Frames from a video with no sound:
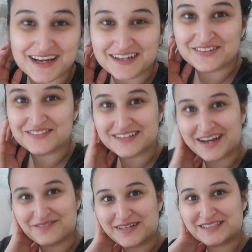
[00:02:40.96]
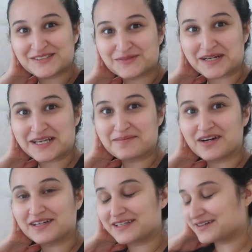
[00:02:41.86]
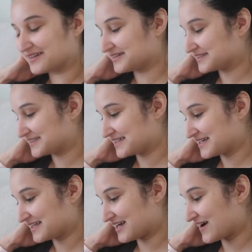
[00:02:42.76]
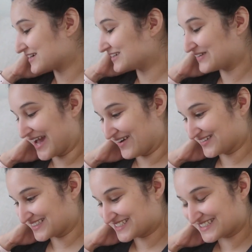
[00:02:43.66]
I don't have my sweaty body on the couch.